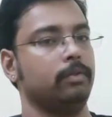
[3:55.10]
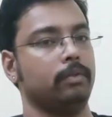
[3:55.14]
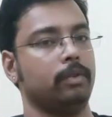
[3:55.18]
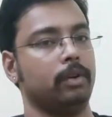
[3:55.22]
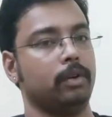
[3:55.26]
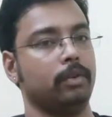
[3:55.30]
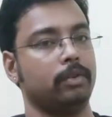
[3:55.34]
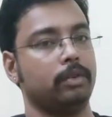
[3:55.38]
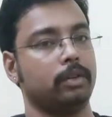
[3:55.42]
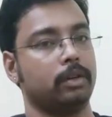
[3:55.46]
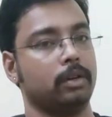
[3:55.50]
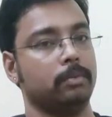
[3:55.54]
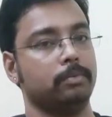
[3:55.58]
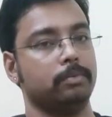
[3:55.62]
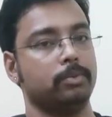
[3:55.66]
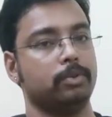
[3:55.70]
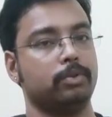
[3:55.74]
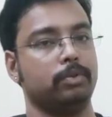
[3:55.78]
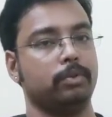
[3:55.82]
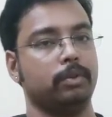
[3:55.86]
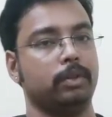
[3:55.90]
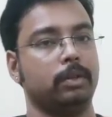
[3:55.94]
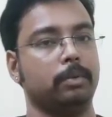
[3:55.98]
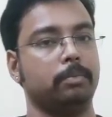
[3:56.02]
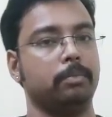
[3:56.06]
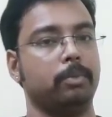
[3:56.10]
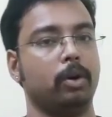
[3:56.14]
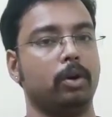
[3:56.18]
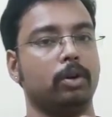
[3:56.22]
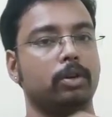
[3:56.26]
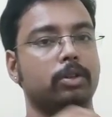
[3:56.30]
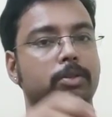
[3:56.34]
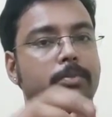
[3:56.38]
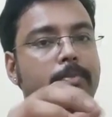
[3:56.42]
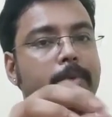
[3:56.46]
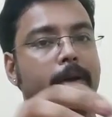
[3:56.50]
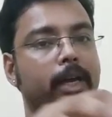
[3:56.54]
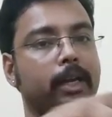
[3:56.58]
Oh, it comes with a
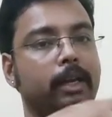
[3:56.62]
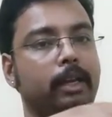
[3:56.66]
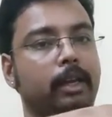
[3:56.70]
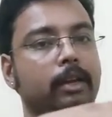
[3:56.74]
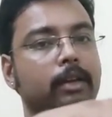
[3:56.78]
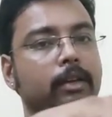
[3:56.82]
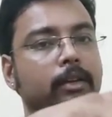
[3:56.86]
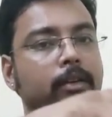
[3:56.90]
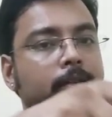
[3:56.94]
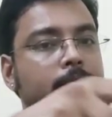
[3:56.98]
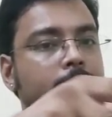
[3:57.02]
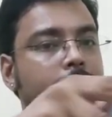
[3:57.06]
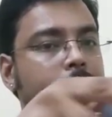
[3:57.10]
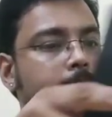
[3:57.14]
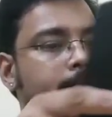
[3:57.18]
box packing.